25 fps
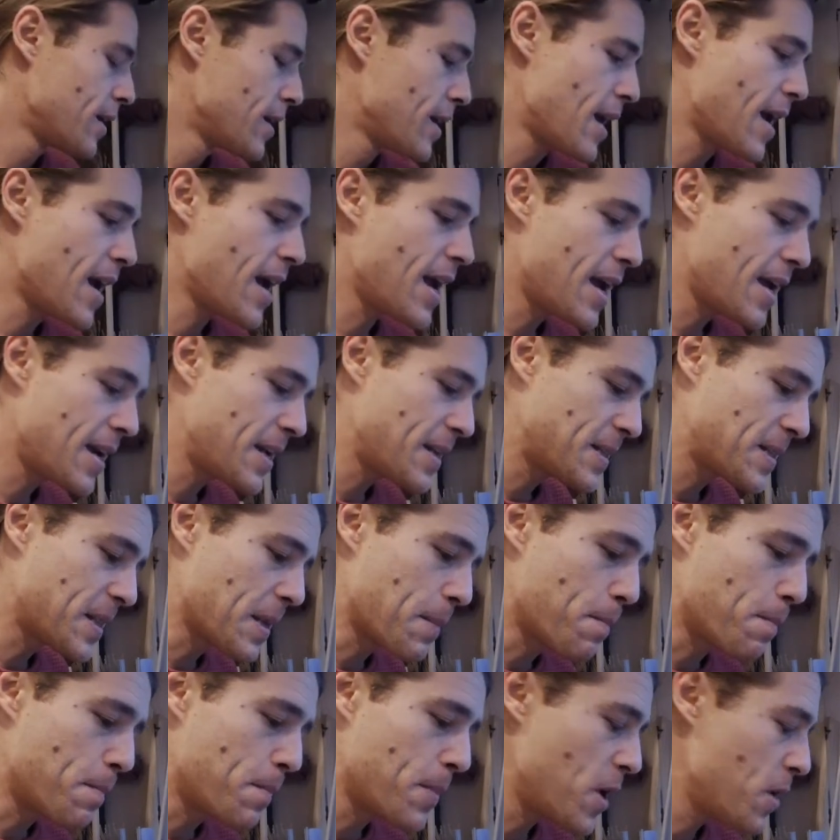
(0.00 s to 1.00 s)
And it's
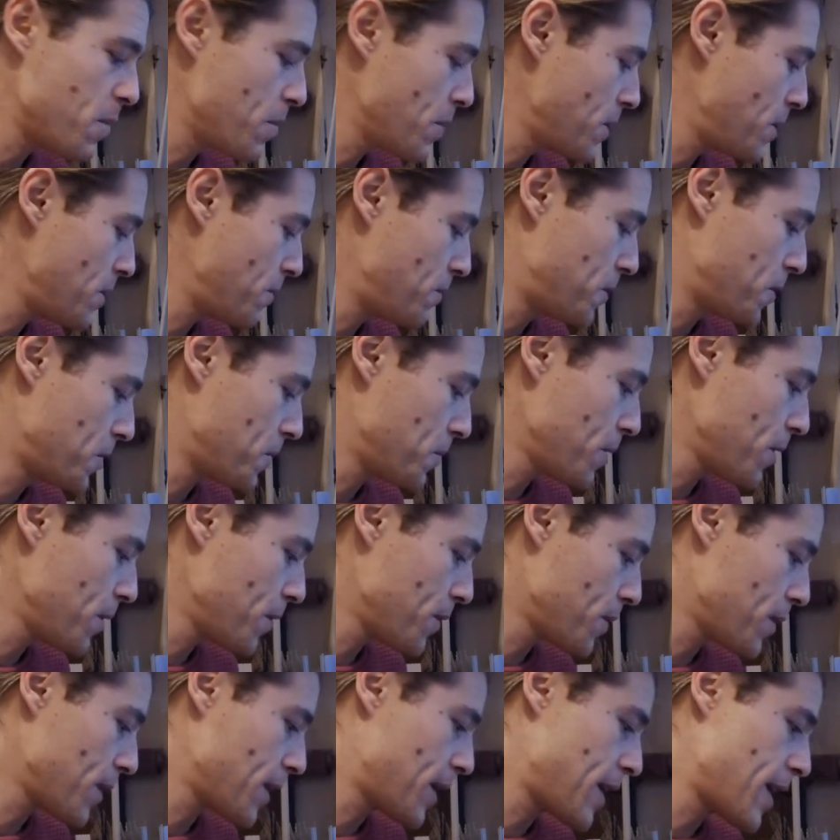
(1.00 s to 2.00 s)
the moment of
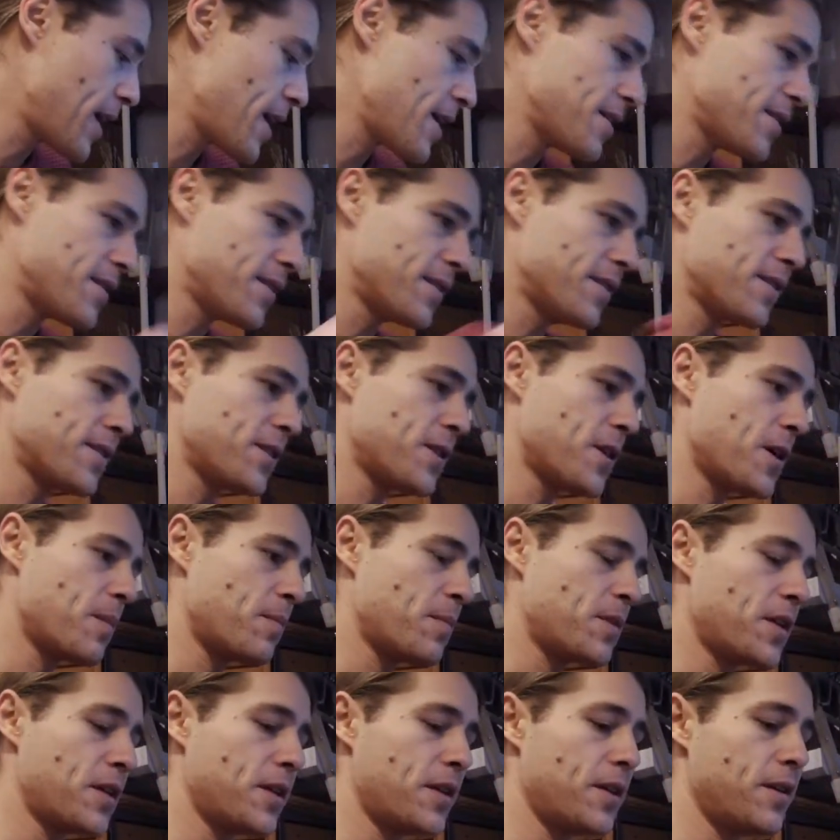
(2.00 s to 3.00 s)
truth, I guess. It's time
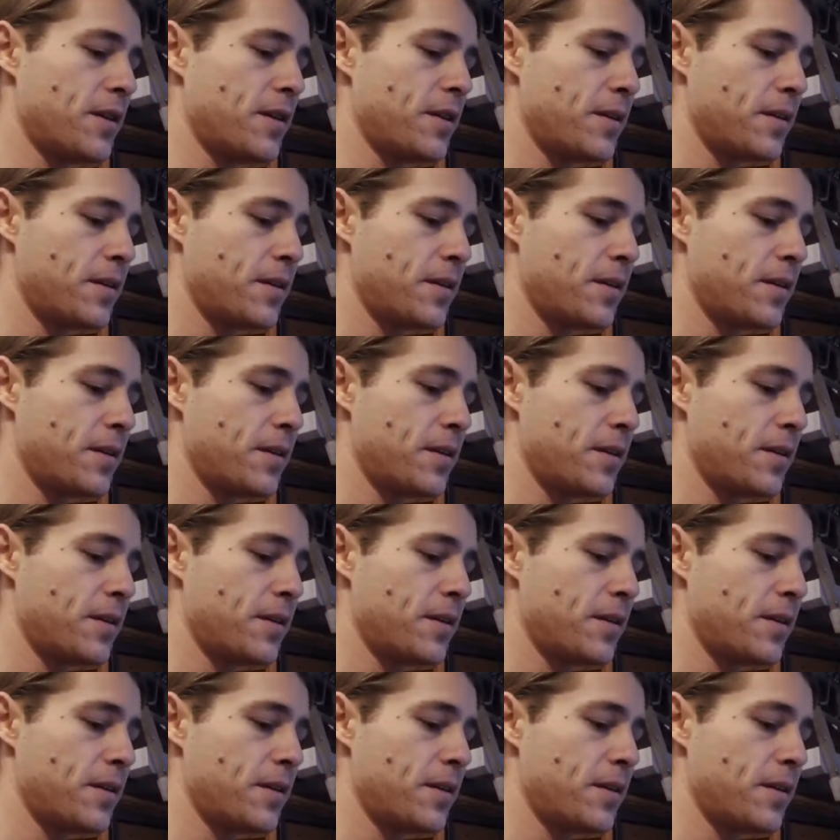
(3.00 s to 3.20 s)
to